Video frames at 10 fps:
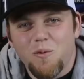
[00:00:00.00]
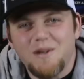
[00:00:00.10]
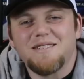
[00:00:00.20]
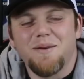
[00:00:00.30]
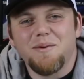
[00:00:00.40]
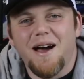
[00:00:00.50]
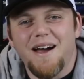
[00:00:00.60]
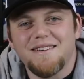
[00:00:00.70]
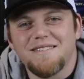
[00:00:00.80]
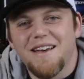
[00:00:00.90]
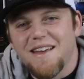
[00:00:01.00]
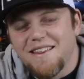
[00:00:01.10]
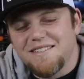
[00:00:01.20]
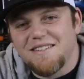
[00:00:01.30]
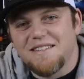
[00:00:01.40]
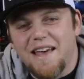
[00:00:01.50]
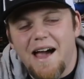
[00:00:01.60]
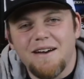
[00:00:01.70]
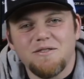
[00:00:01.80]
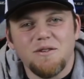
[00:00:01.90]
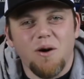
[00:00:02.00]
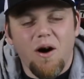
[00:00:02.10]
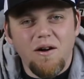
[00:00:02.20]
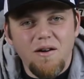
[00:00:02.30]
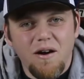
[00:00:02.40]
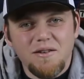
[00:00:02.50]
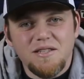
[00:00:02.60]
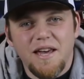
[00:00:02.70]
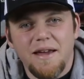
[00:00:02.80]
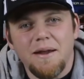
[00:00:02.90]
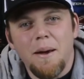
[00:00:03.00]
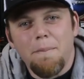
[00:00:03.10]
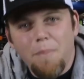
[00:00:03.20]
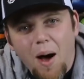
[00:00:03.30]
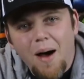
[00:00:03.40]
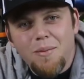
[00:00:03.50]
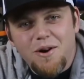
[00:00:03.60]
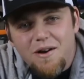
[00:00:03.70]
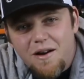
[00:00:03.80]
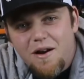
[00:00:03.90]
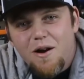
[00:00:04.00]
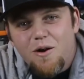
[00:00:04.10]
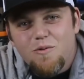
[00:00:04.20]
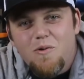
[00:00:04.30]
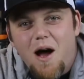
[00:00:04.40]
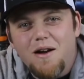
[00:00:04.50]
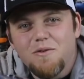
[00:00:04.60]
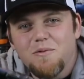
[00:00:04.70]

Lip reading: What's up, guys? This is the Axial RR10 Bomber Rock